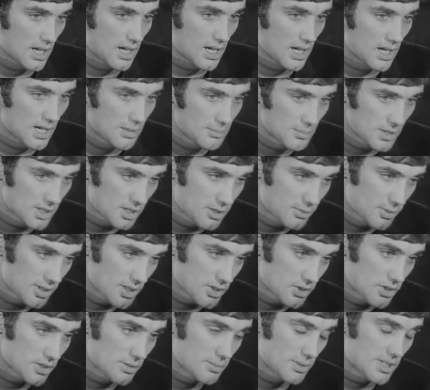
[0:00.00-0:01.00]
I'm not
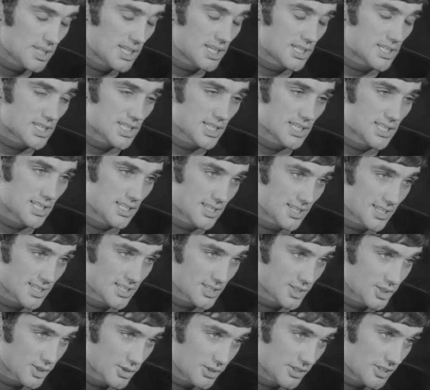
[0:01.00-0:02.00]
quite sure, but he says he thinks
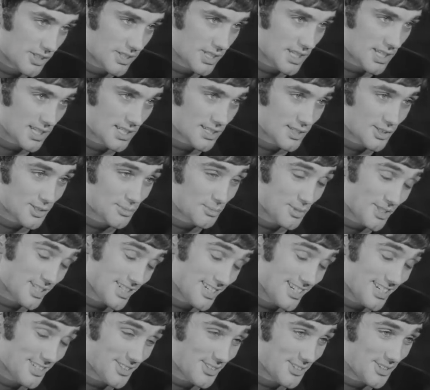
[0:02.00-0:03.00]
it's a good thing, but
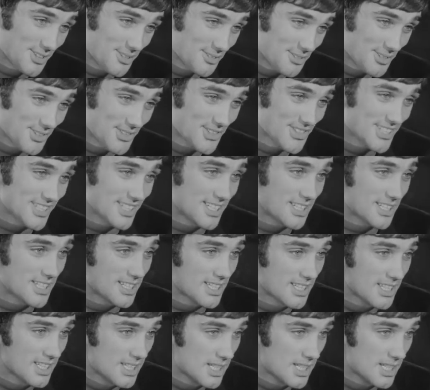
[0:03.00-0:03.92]
I don't know if he does or not.